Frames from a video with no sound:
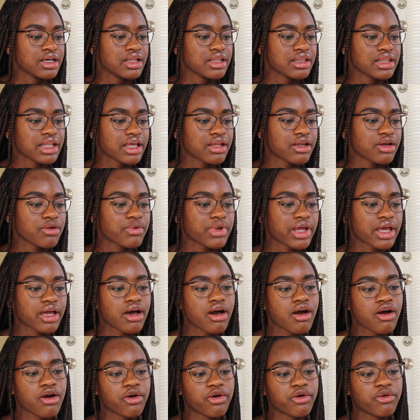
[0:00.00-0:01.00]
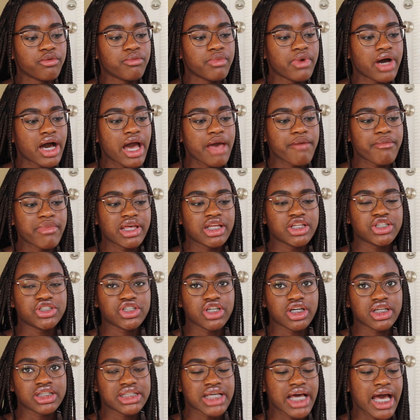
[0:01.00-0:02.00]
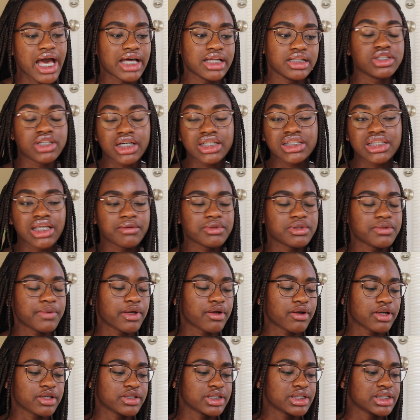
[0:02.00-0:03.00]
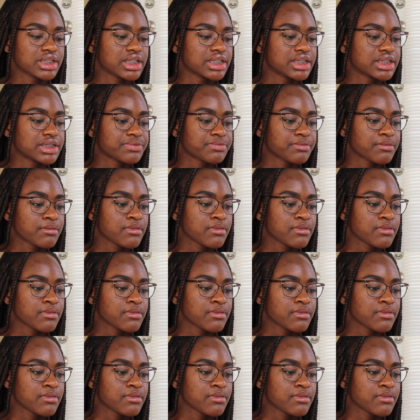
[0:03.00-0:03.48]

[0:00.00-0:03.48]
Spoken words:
Later, when I got home, I made sure to add duct tape to my Christmas list.